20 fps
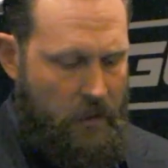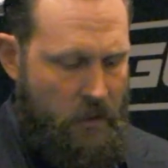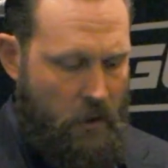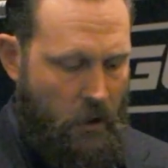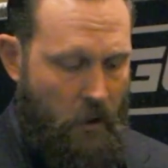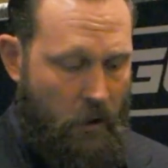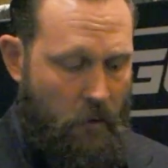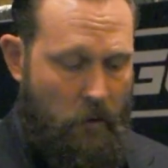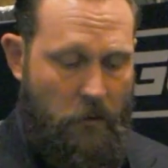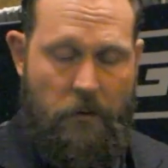
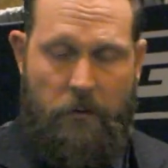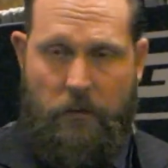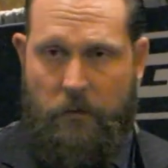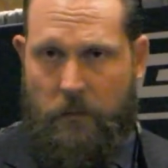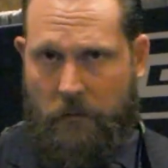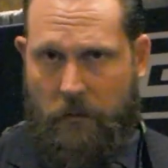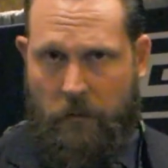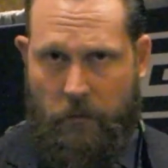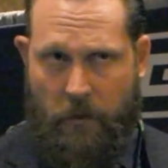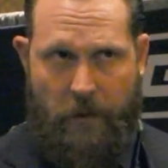So
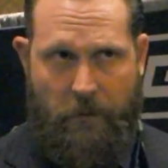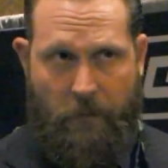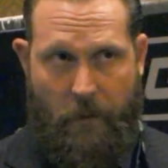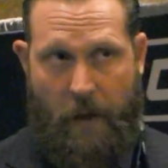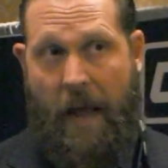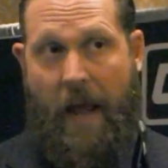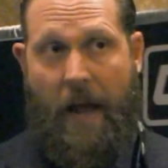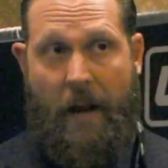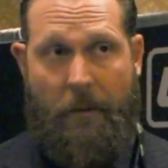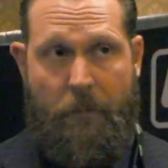we've
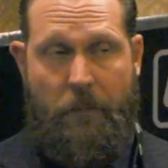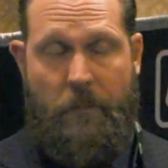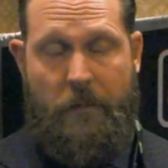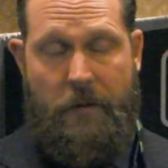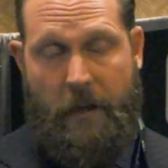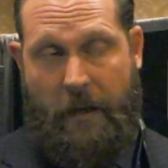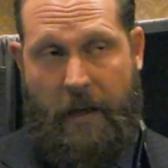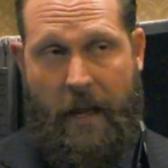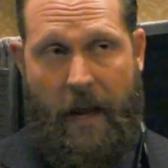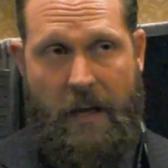had
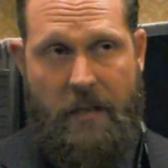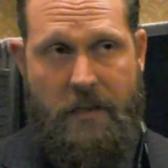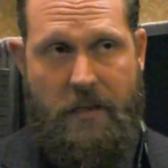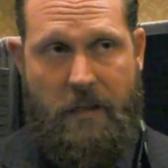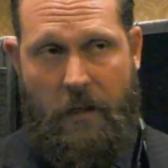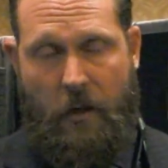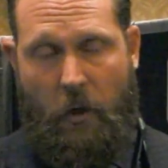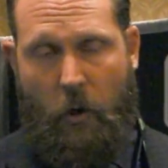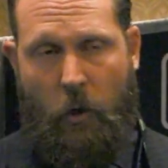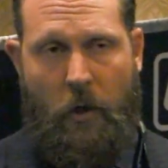the
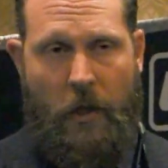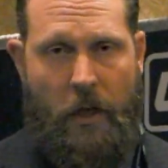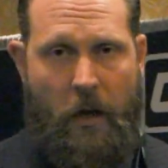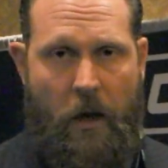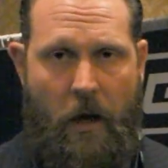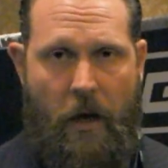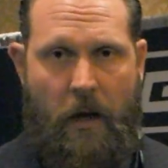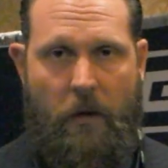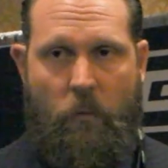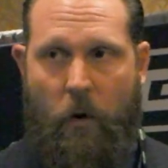case early
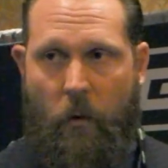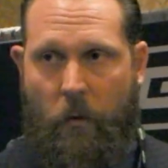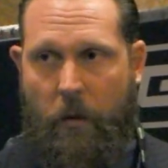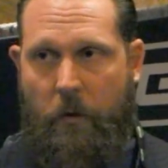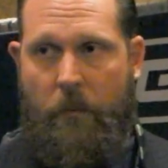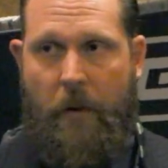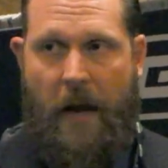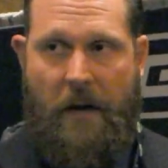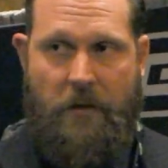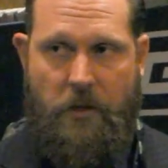on where
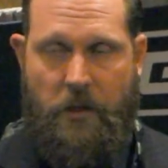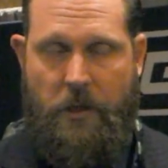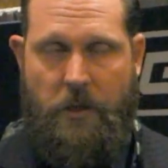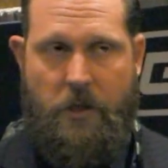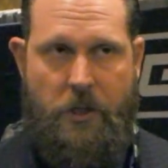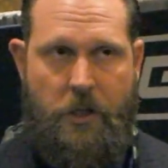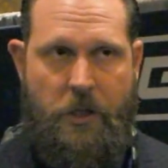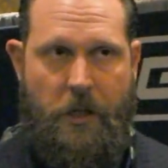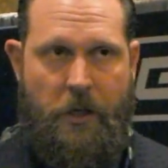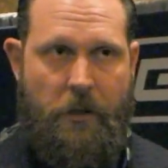we would actually
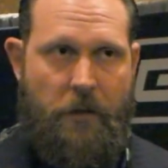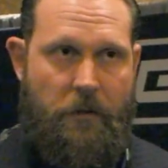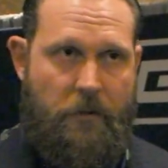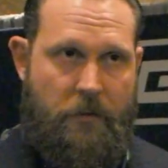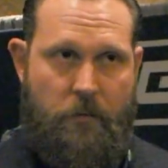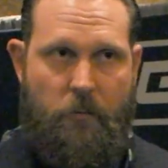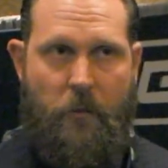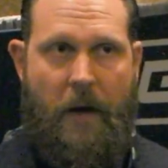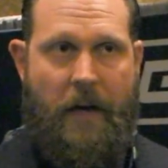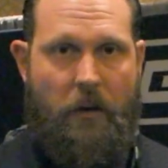shear
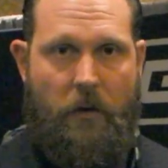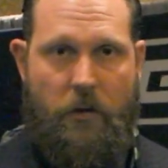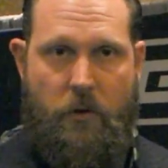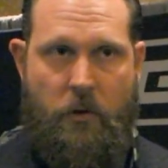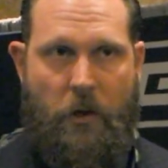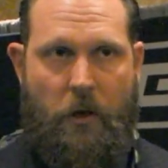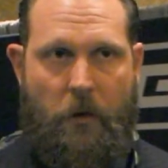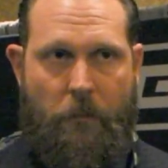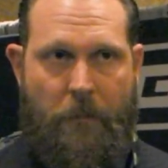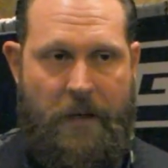regular
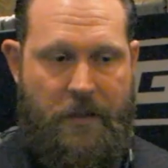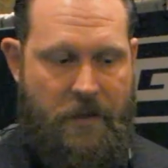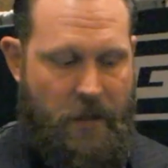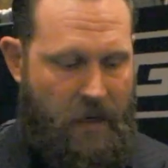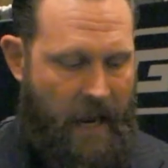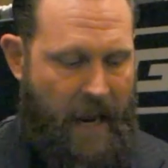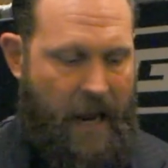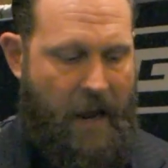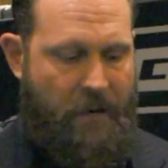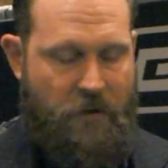trigger pins
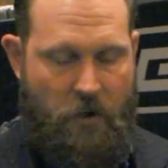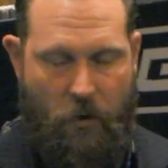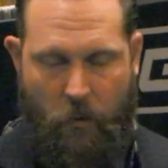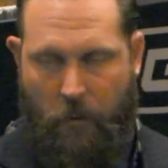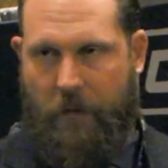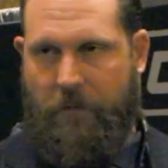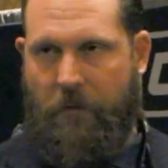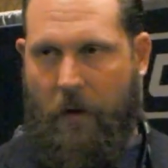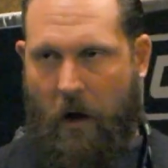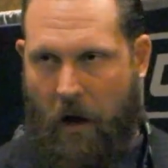in half, so
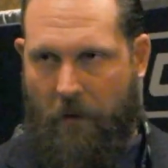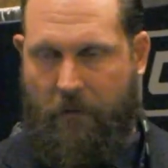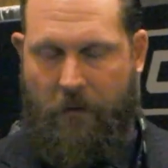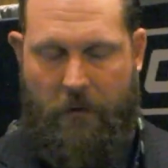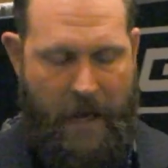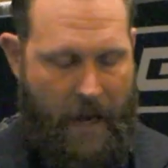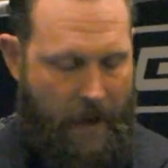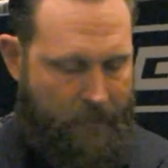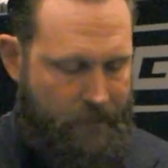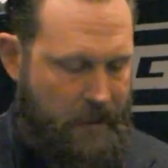we've
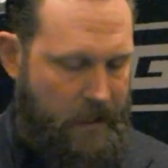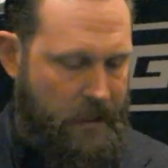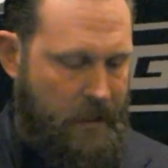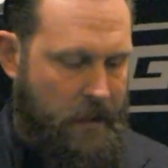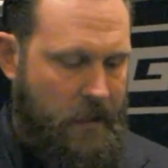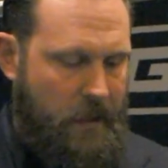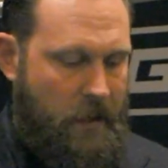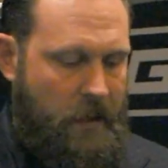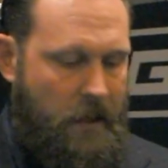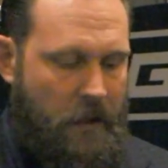offered that.
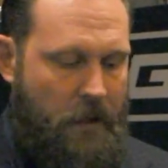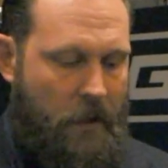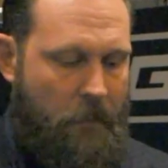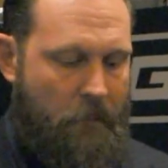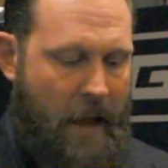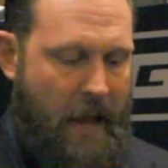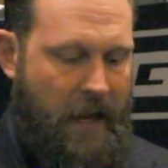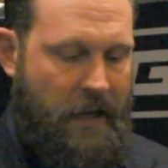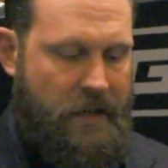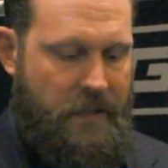The
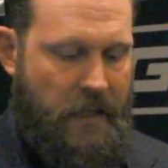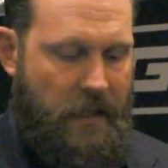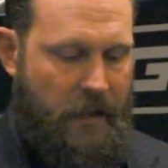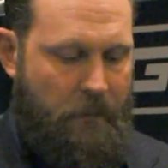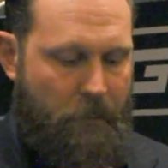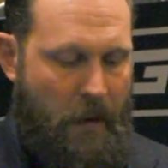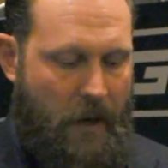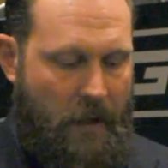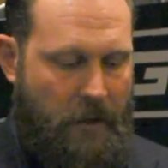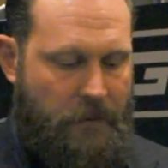
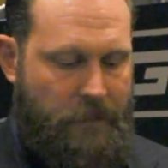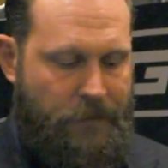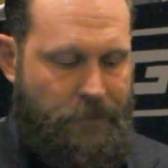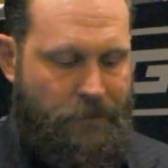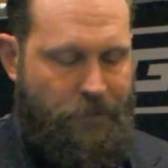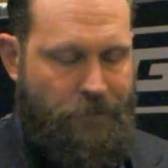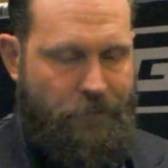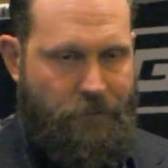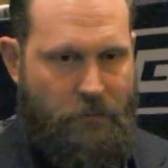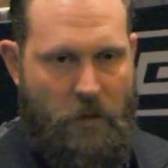magazine button,
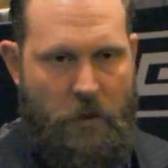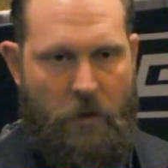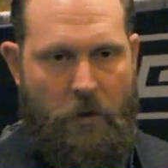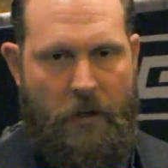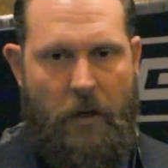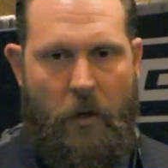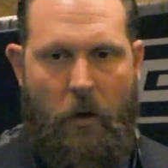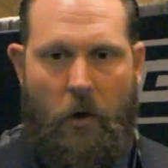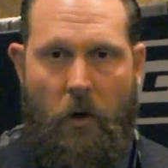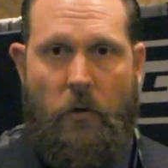you'll
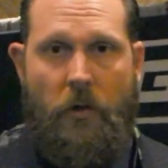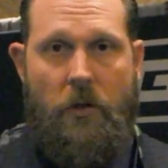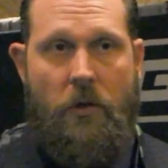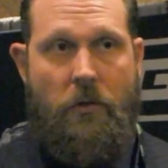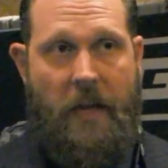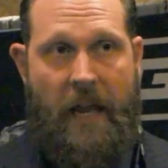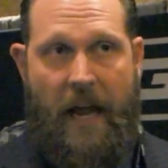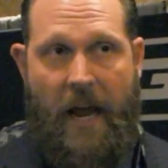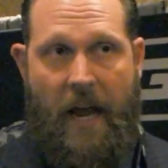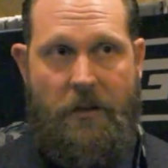get a whole new
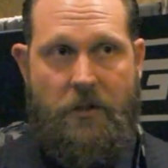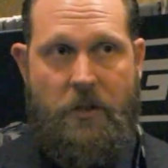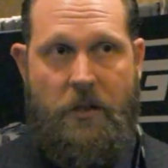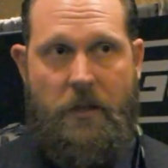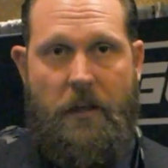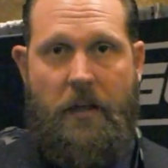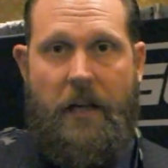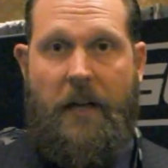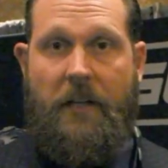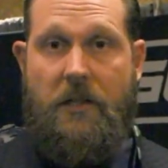catch
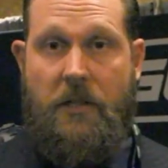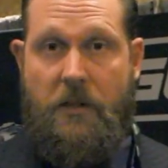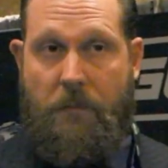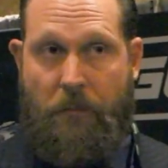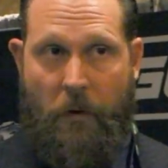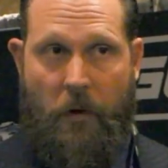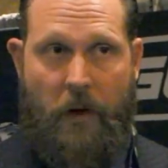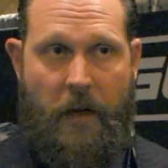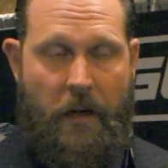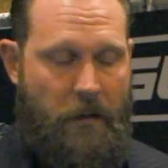and
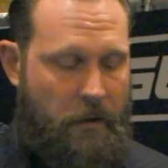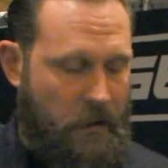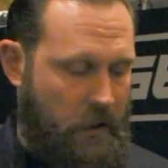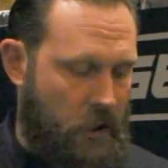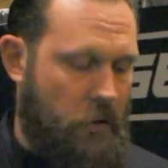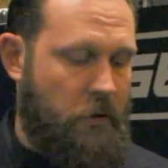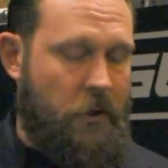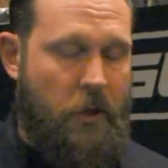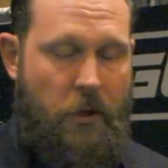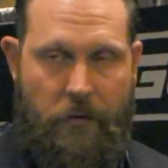spring.
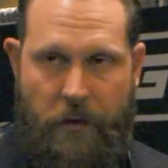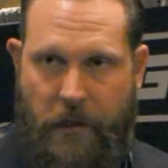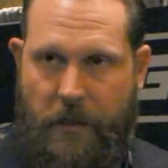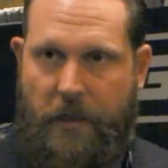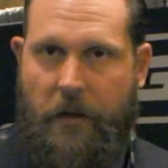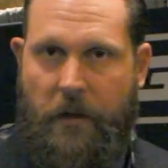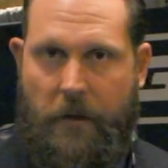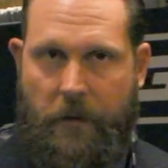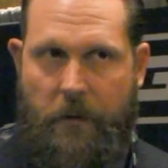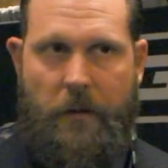You do need
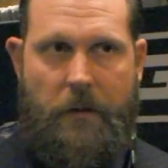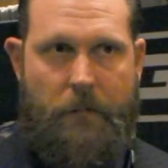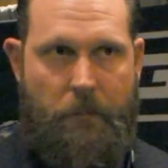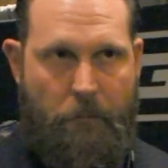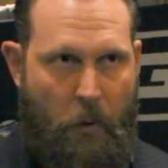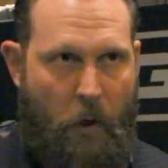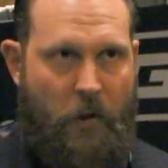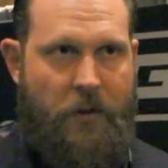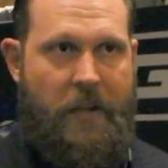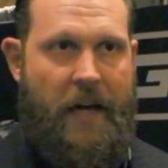to
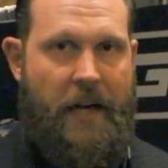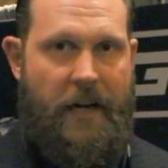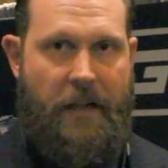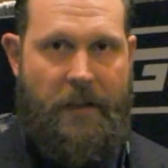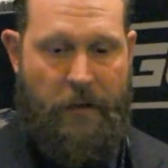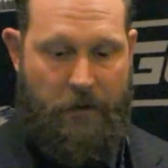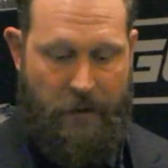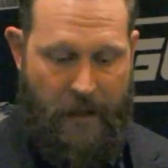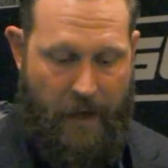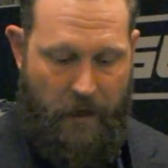put that in
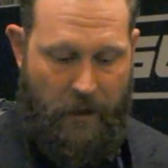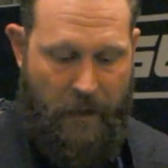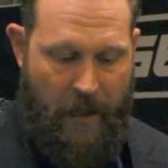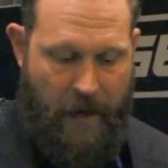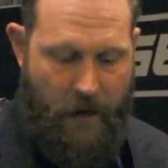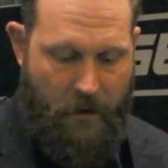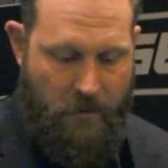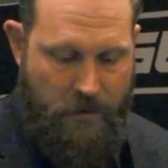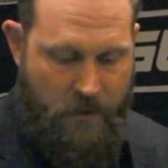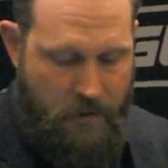there. That
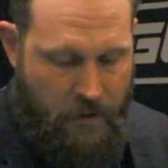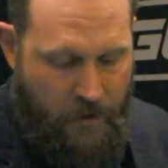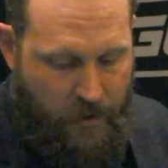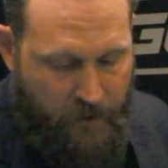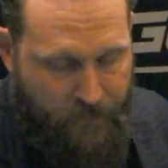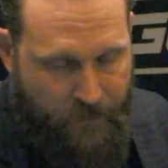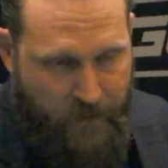allows